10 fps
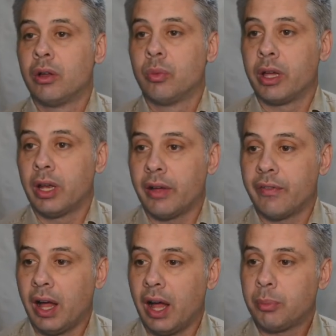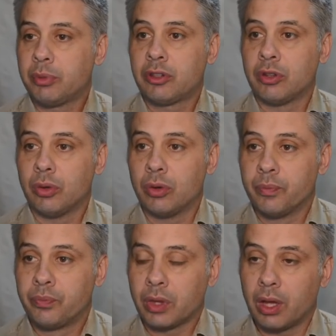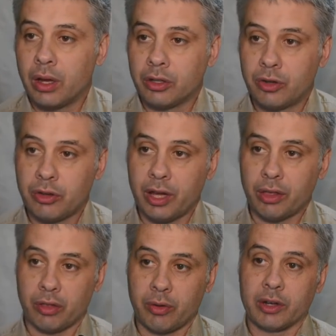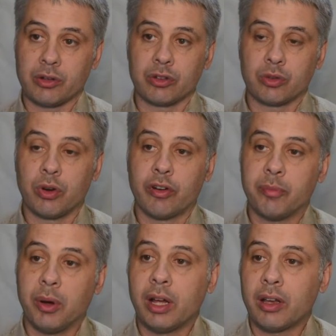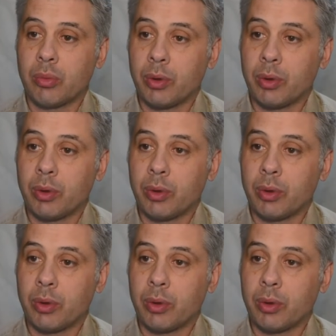We can have up to 2,312 bytes.